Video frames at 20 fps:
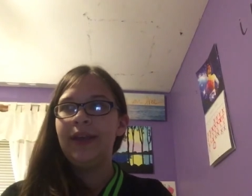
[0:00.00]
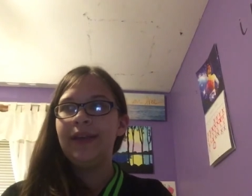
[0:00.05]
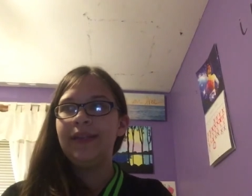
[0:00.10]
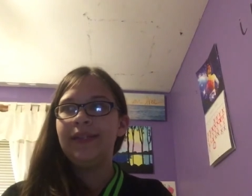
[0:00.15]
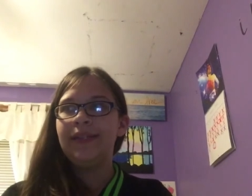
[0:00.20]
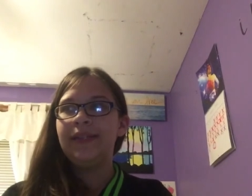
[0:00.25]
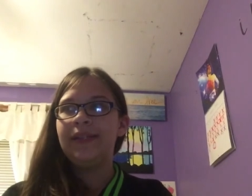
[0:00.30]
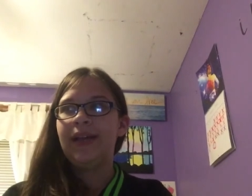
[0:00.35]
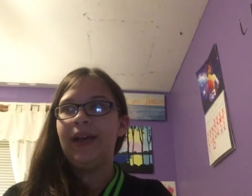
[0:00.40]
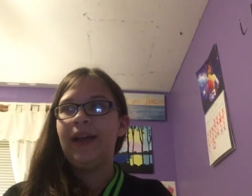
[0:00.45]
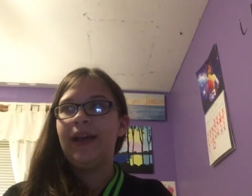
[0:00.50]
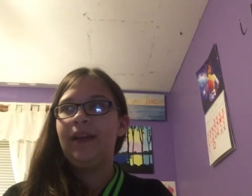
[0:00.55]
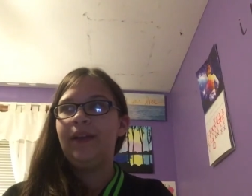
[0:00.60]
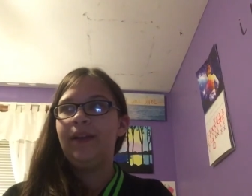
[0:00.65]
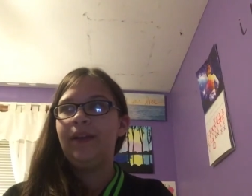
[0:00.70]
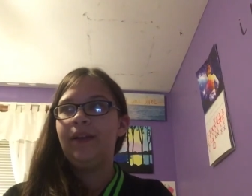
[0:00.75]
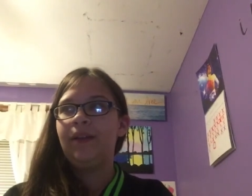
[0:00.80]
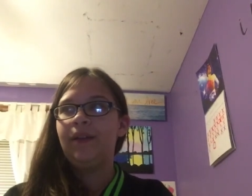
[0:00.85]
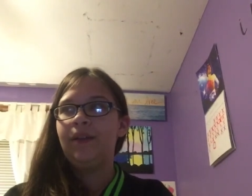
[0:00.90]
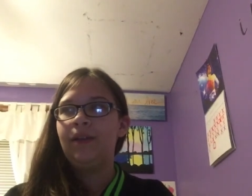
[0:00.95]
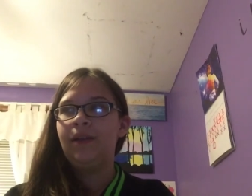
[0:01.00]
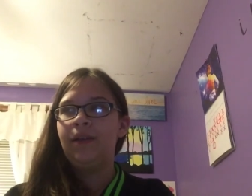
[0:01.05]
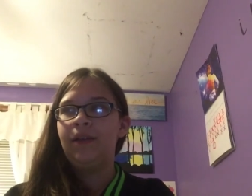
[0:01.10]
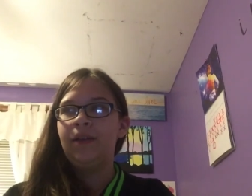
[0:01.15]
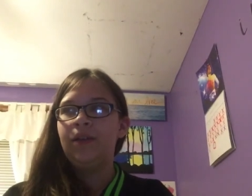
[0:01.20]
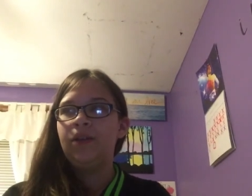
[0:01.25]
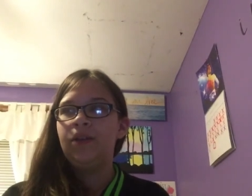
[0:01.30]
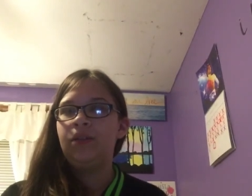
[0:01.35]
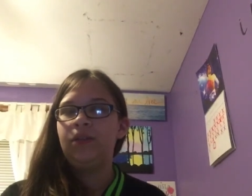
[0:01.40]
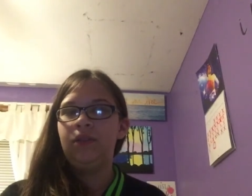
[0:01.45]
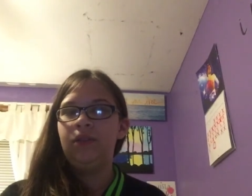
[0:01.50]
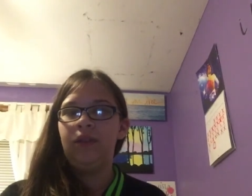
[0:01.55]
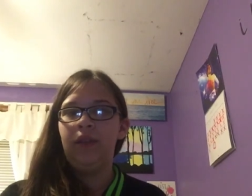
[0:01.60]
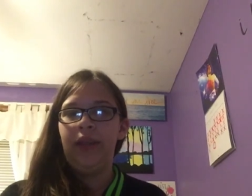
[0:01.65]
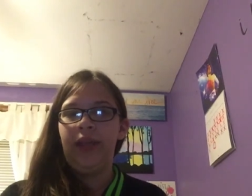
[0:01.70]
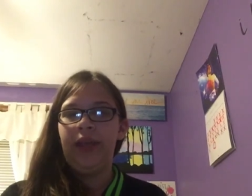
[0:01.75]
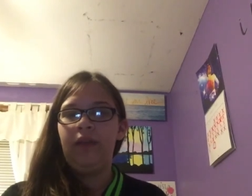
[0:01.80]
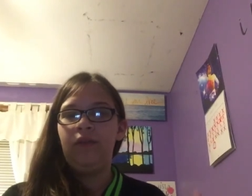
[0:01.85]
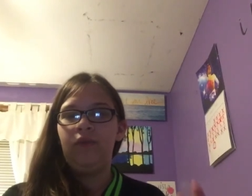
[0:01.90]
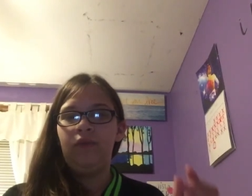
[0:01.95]
it said
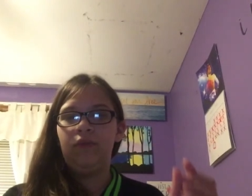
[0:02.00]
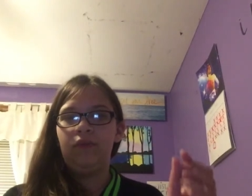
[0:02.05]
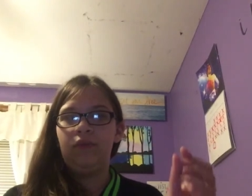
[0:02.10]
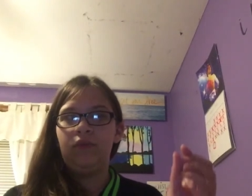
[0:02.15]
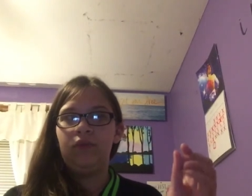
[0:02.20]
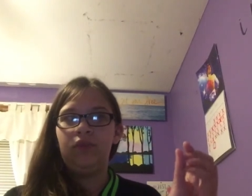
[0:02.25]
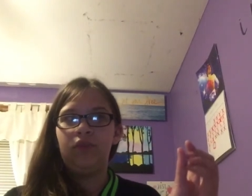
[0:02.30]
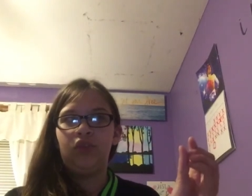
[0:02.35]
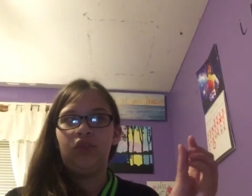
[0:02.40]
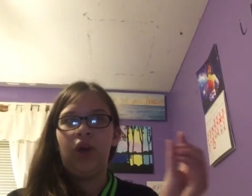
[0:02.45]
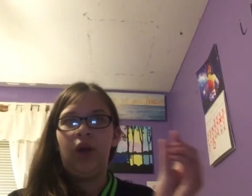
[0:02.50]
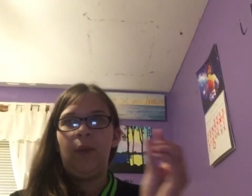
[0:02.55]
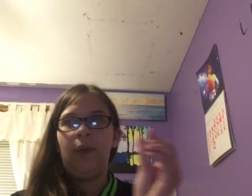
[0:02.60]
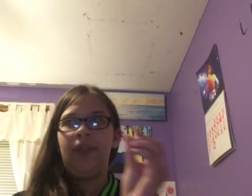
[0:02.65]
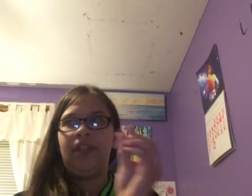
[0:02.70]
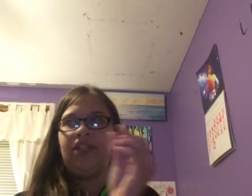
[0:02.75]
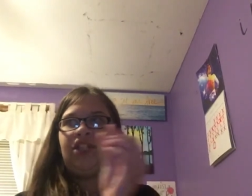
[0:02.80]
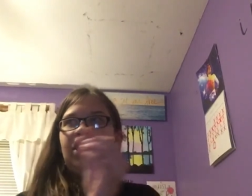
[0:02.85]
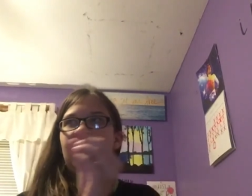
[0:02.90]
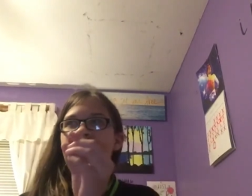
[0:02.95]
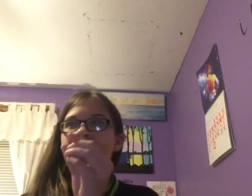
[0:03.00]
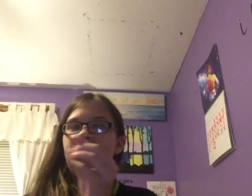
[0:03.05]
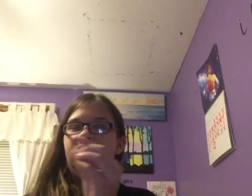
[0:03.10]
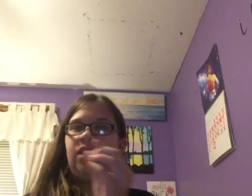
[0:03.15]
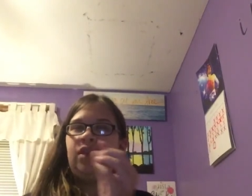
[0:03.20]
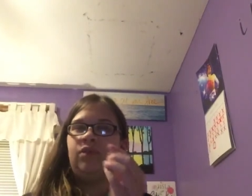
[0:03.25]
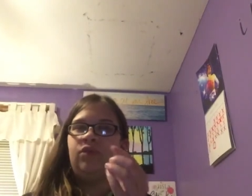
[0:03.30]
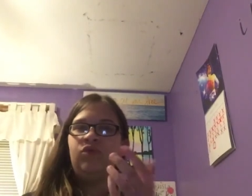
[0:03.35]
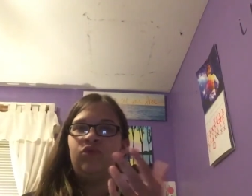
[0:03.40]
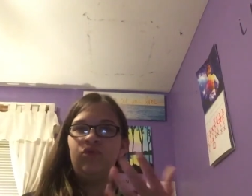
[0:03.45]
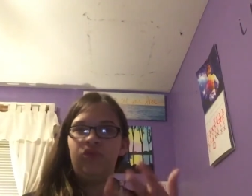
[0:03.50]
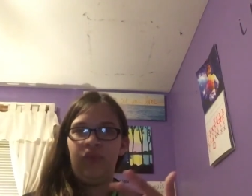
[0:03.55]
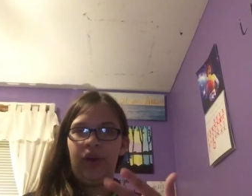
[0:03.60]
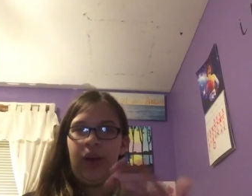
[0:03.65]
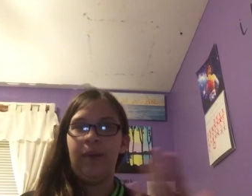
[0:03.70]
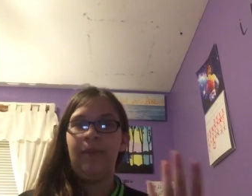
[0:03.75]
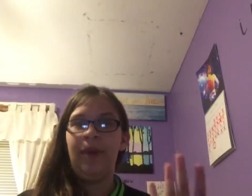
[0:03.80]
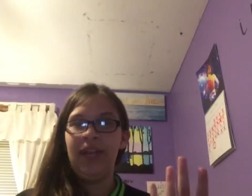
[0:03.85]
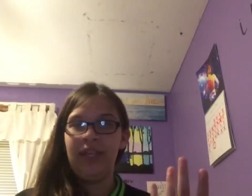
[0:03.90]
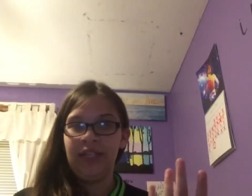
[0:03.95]
like Draw with Jazza
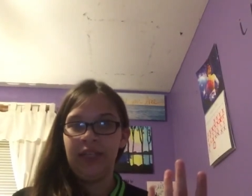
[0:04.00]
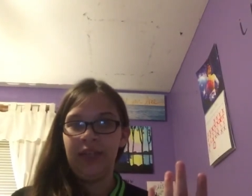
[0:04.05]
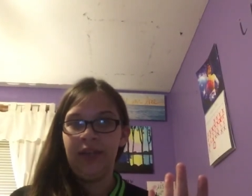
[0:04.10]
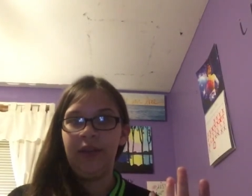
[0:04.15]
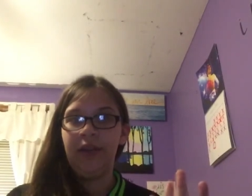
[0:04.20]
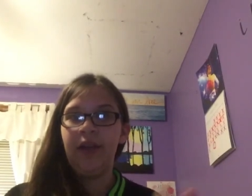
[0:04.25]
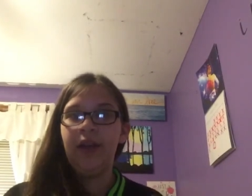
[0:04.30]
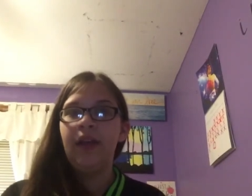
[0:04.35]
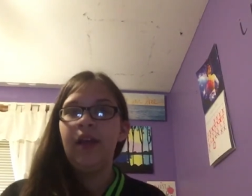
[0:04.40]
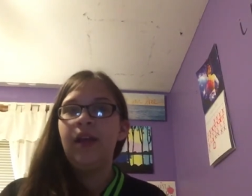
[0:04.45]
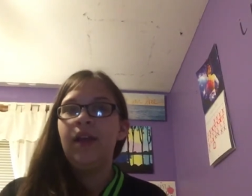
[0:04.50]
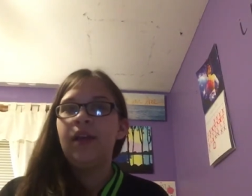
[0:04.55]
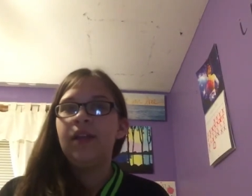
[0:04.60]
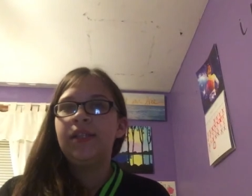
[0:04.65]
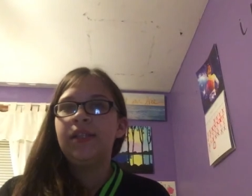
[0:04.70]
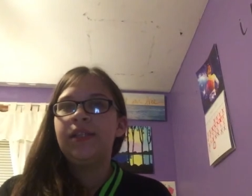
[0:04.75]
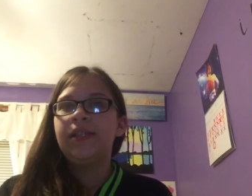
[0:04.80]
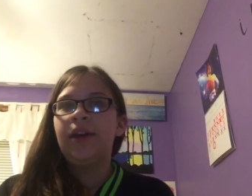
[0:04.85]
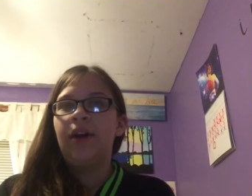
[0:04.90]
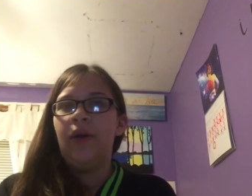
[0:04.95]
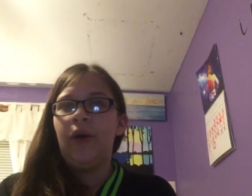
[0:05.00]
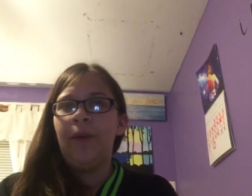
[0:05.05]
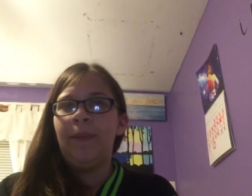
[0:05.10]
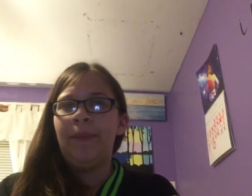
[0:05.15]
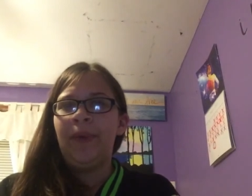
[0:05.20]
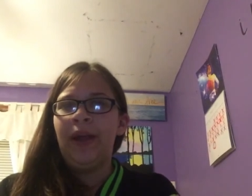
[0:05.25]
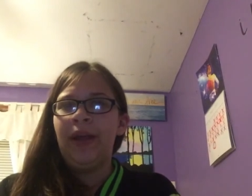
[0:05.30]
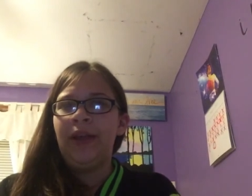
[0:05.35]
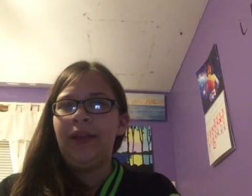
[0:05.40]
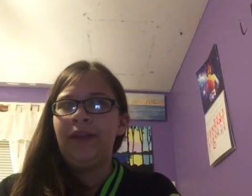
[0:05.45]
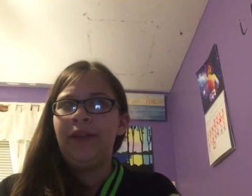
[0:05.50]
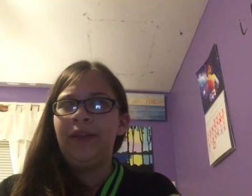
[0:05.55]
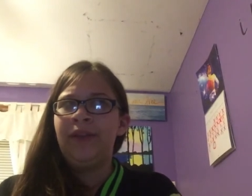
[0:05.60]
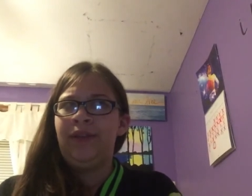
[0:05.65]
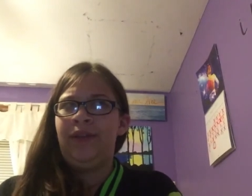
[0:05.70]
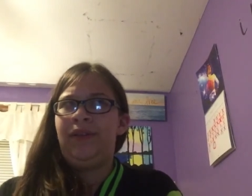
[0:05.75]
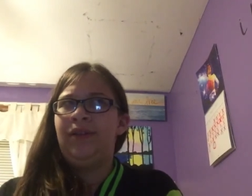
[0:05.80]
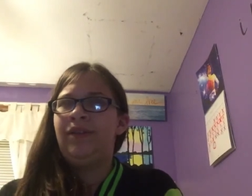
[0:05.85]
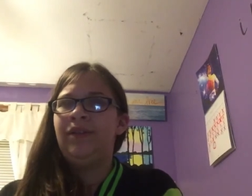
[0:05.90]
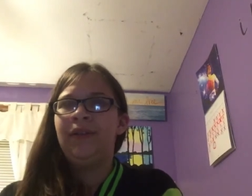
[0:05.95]
recommended. So I'm like,
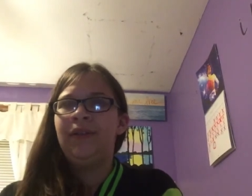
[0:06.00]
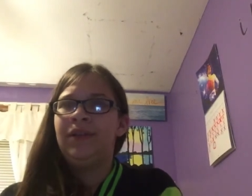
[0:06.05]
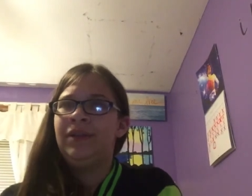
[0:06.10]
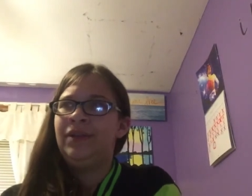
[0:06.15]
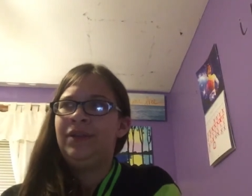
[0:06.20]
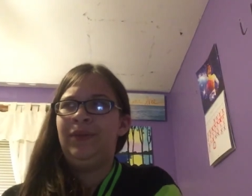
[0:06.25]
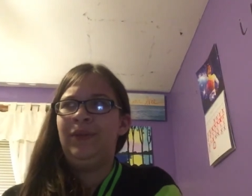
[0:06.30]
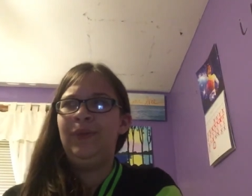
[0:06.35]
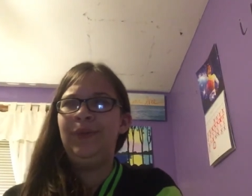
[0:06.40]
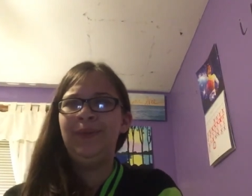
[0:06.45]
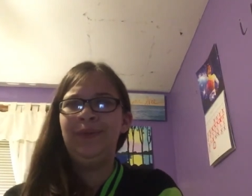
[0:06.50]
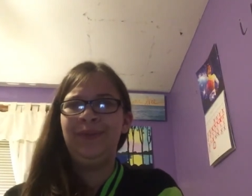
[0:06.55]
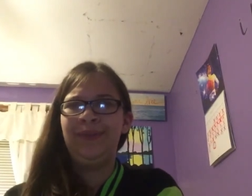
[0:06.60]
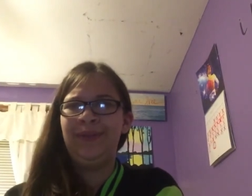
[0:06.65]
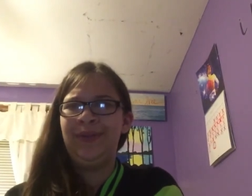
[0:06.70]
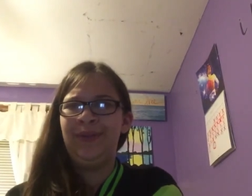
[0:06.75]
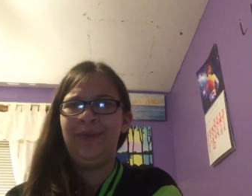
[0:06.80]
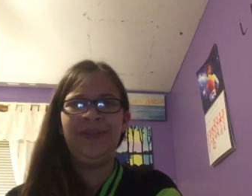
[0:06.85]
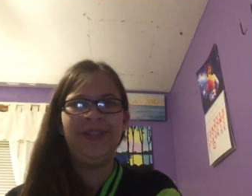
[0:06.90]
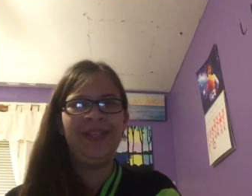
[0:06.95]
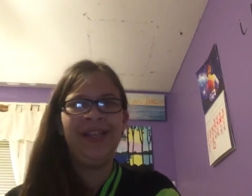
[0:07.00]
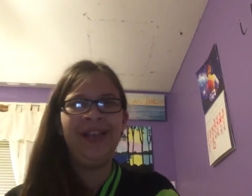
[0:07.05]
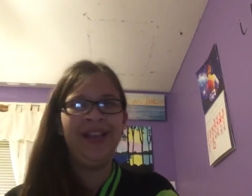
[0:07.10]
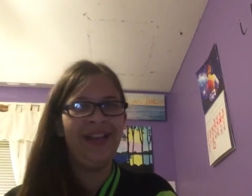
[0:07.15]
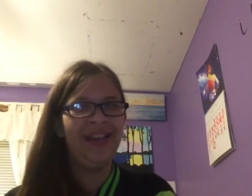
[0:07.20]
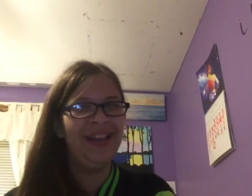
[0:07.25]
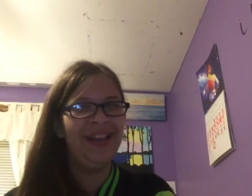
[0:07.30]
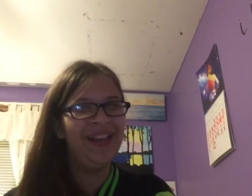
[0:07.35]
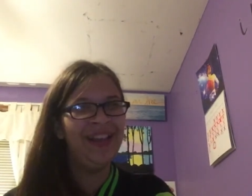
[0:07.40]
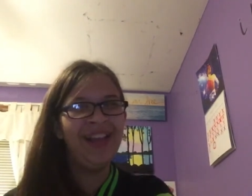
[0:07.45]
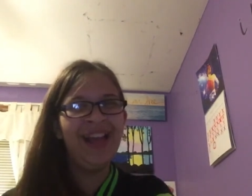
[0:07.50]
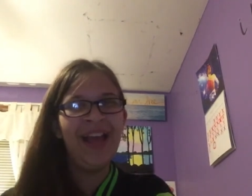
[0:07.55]
who's he?